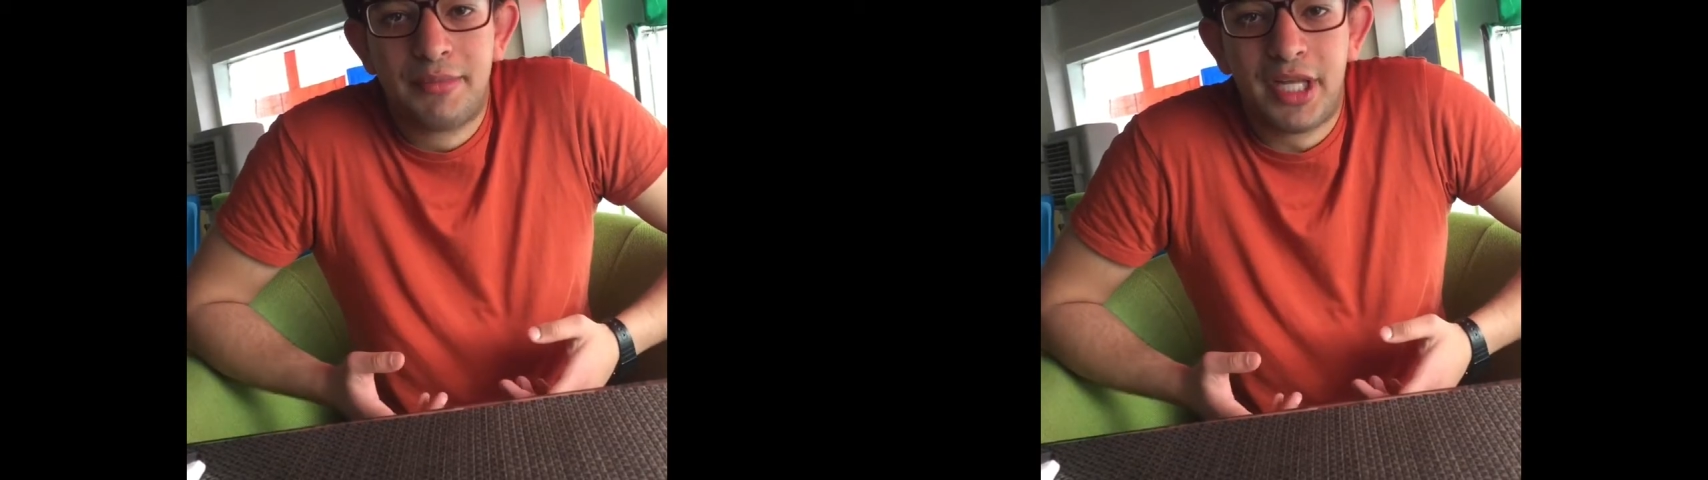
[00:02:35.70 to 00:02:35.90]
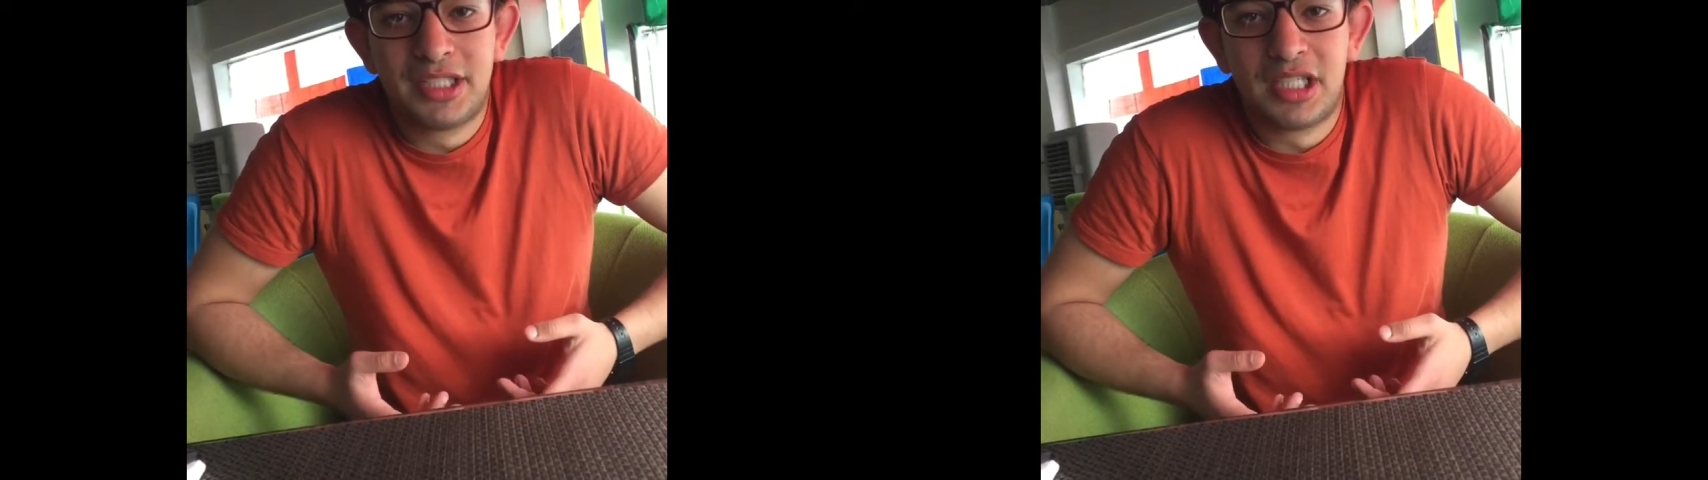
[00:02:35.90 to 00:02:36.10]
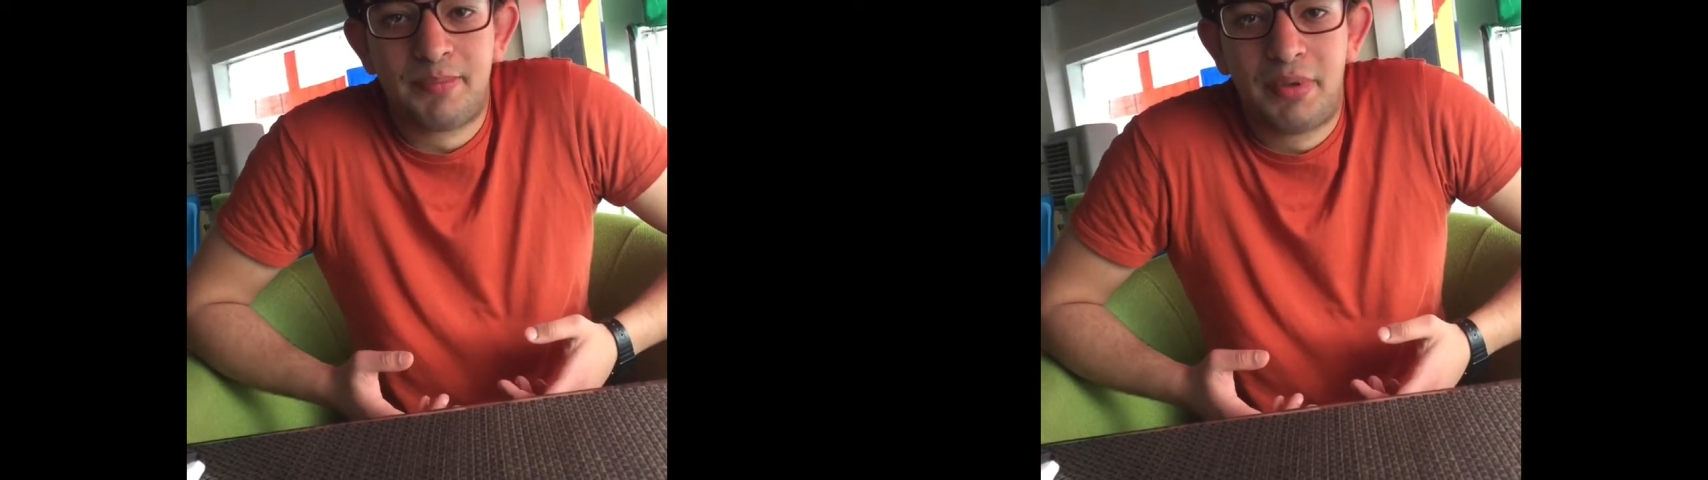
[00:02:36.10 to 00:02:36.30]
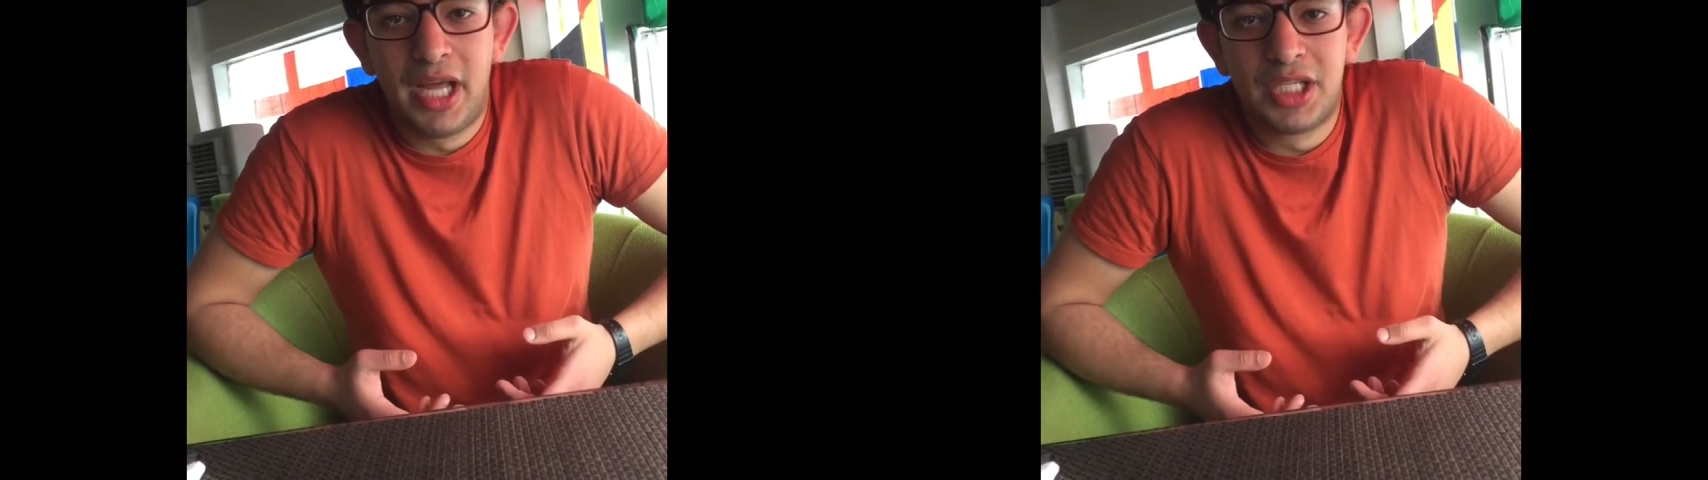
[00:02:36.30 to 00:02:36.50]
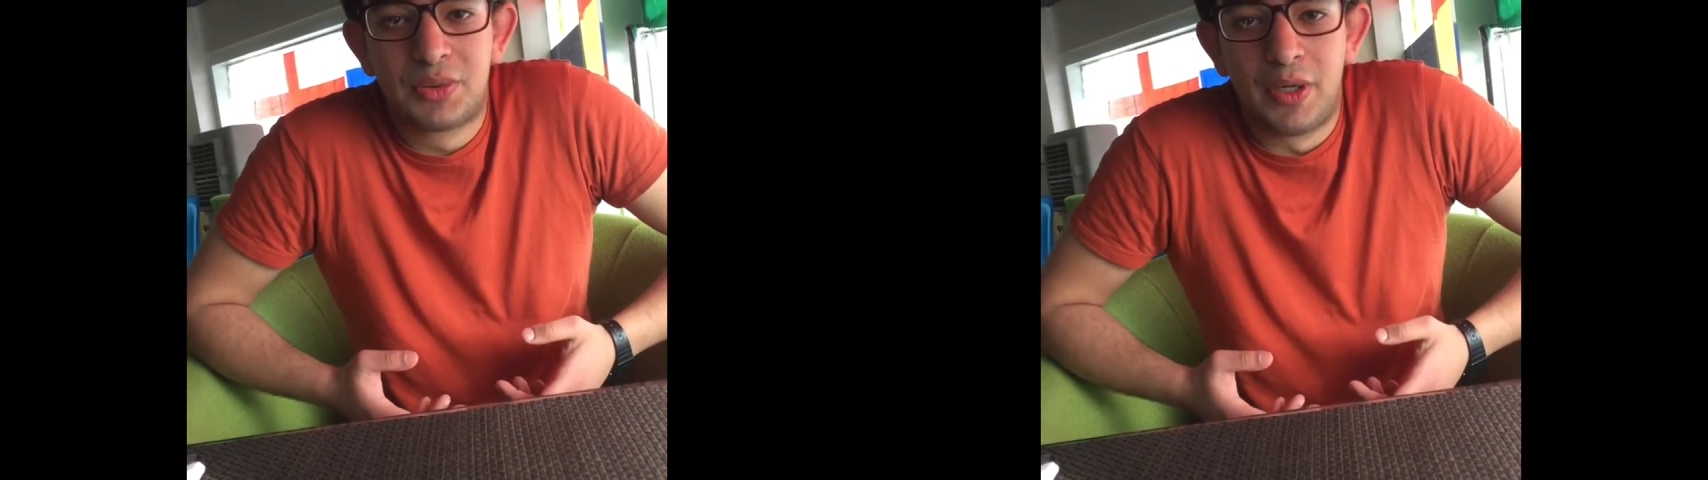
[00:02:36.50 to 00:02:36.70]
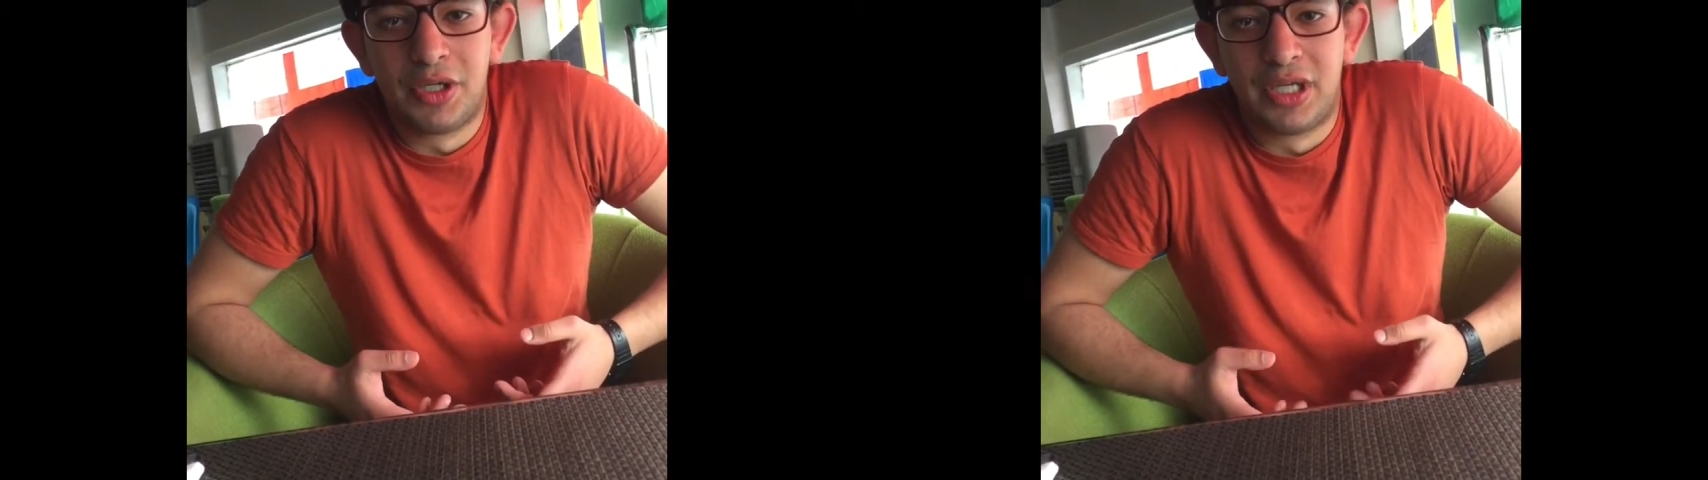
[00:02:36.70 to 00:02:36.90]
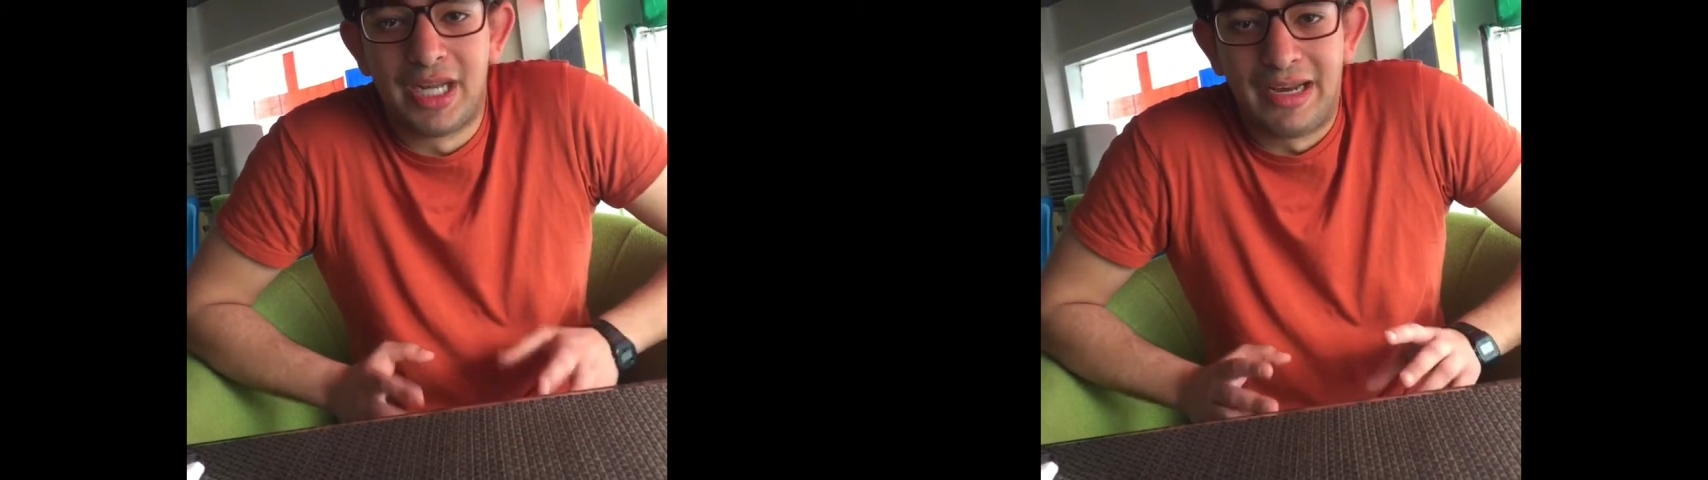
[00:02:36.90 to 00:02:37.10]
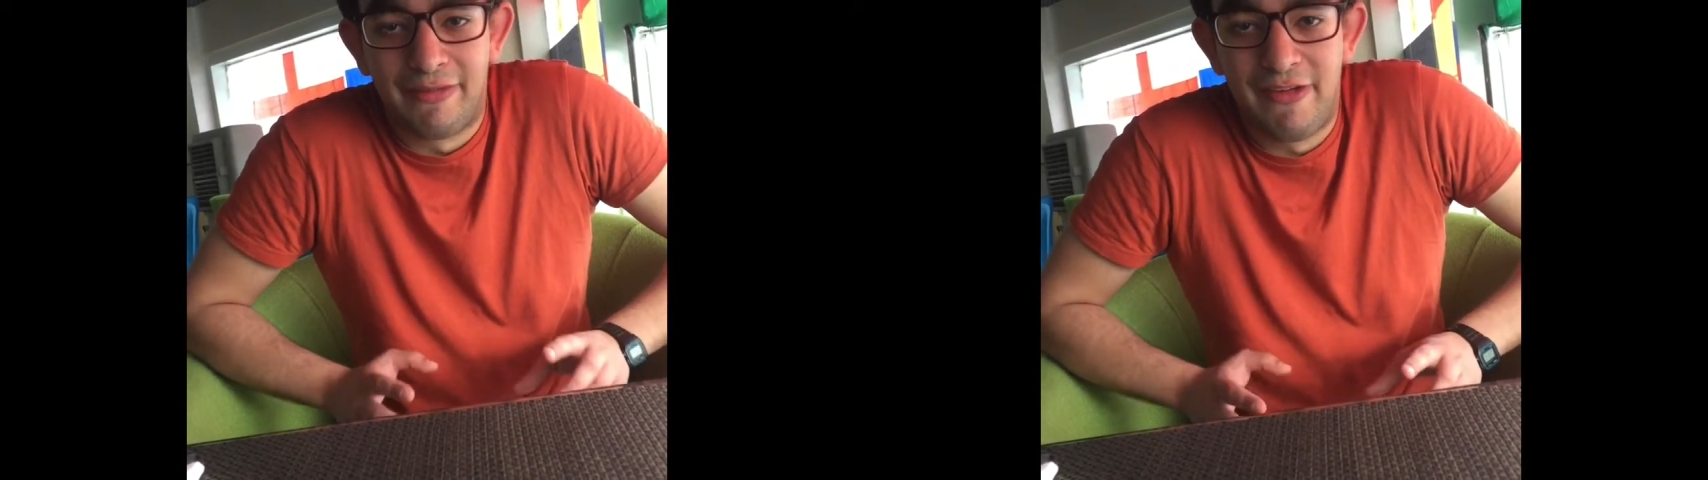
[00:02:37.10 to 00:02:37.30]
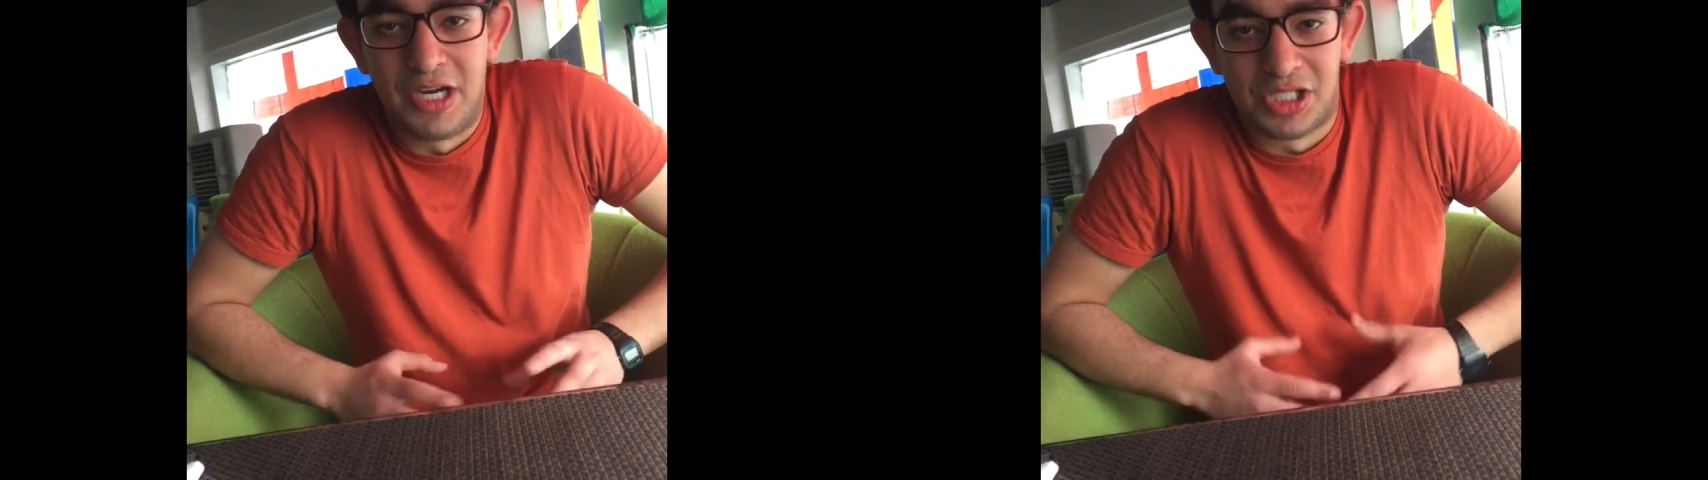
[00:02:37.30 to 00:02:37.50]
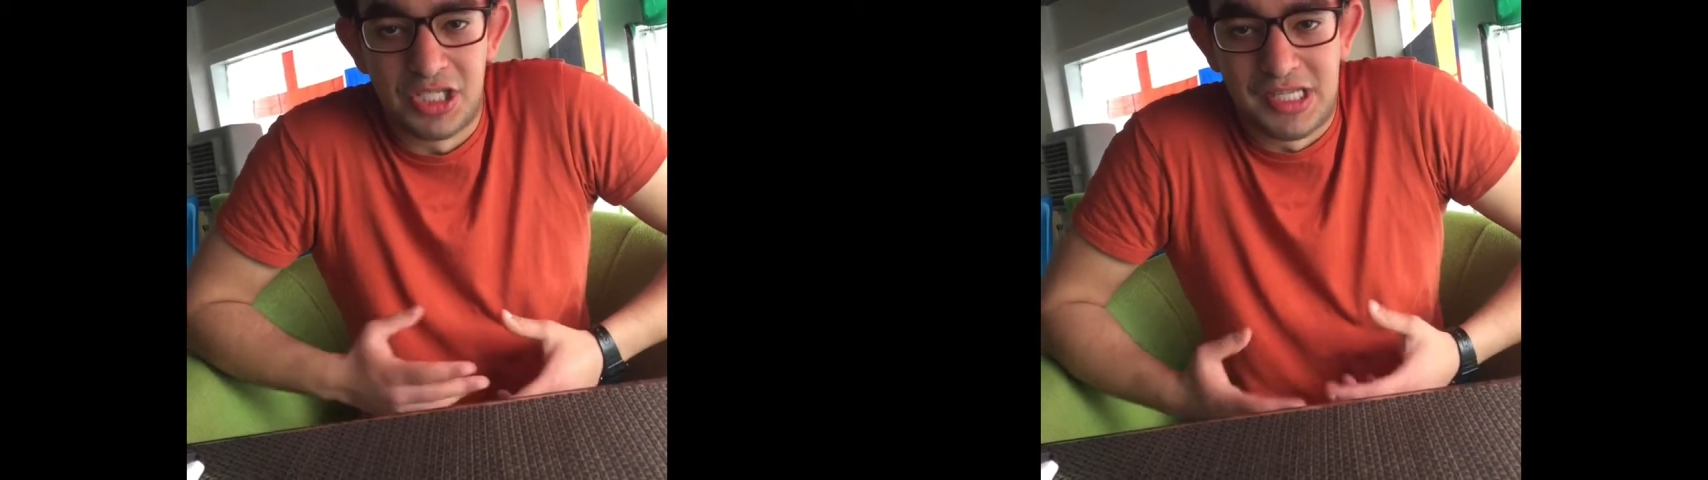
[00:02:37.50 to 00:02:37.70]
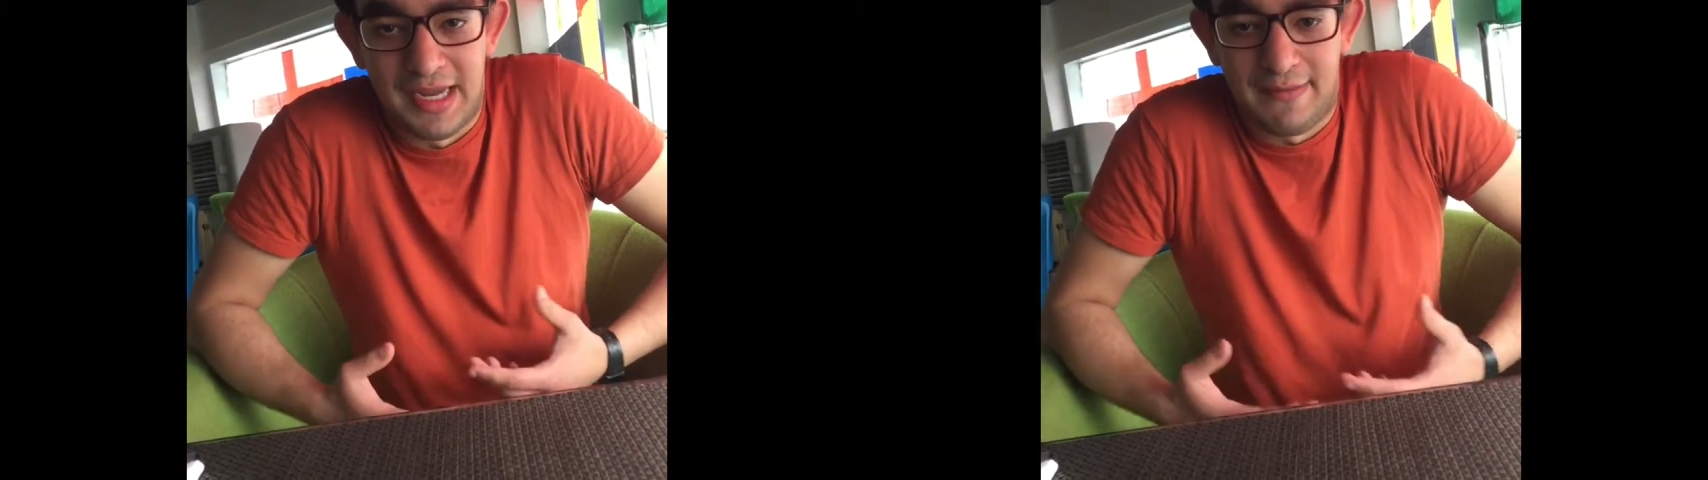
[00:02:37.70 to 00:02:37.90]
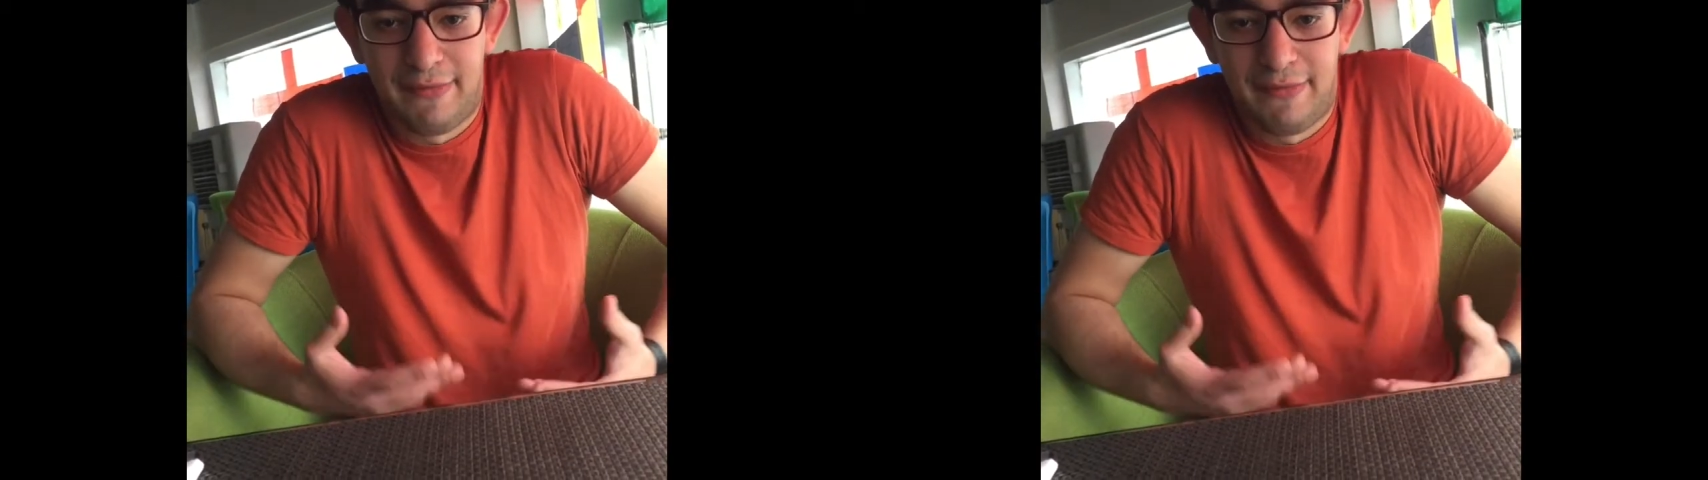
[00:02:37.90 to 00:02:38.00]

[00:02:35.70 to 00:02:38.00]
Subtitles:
There's a place where you can get fish because like